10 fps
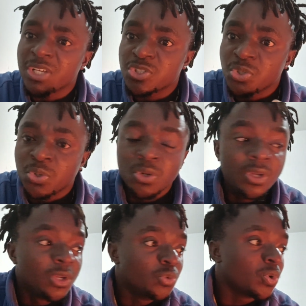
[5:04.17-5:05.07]
pastor,
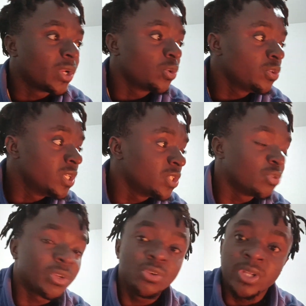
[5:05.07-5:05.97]
you are not
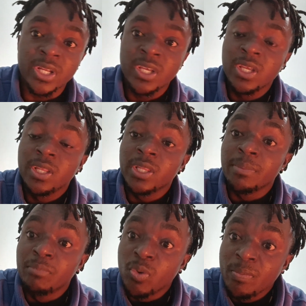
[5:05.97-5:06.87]
this, you are not that.
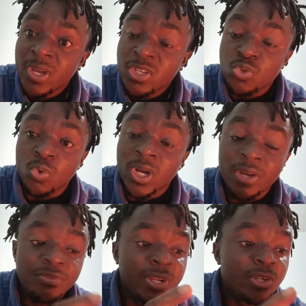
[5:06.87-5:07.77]
The moment you
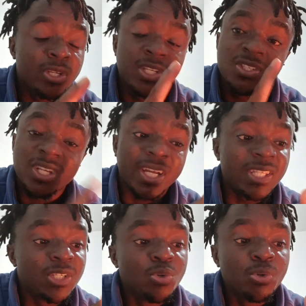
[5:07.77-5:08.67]
have these
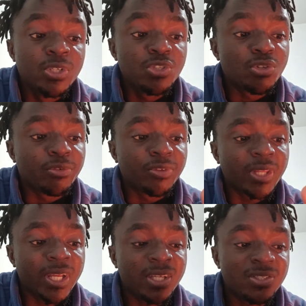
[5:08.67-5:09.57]
categories of
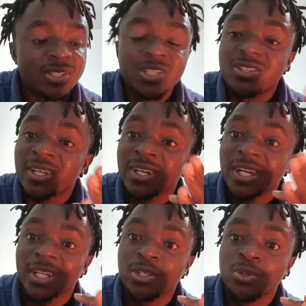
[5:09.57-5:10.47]
things, these three
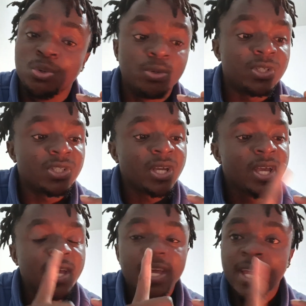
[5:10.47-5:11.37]
categories
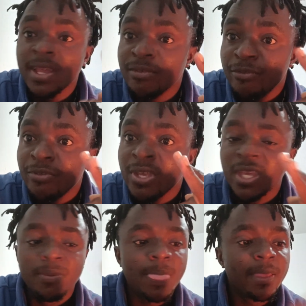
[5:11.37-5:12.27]

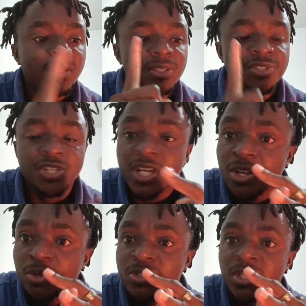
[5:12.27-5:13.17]
envy,
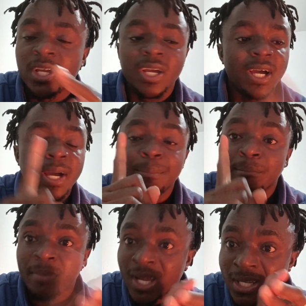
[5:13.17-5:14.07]
jealous,
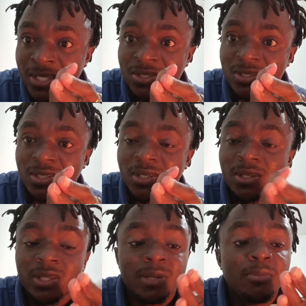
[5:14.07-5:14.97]
and malice,
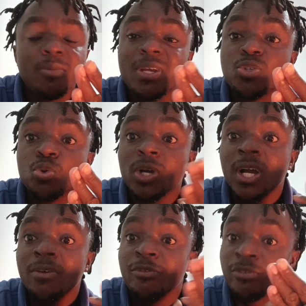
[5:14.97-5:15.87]
the moment you
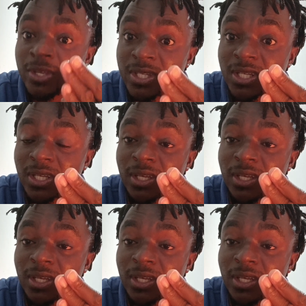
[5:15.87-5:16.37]
have it,